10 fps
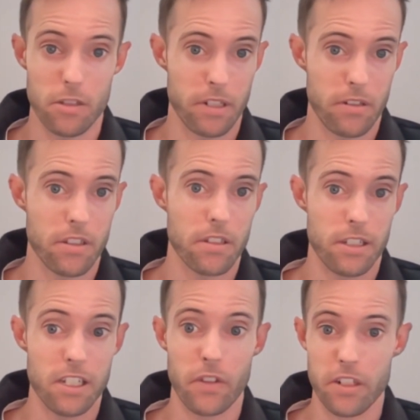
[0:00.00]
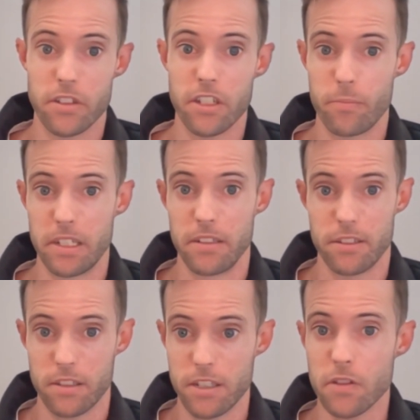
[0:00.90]
because these vendors have been
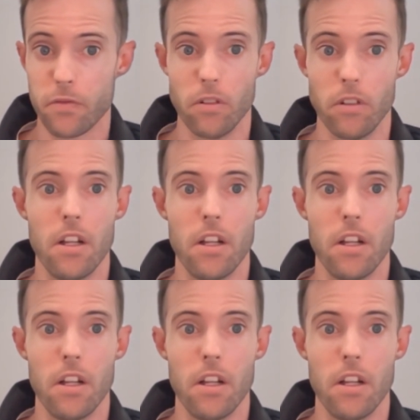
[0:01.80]
successful.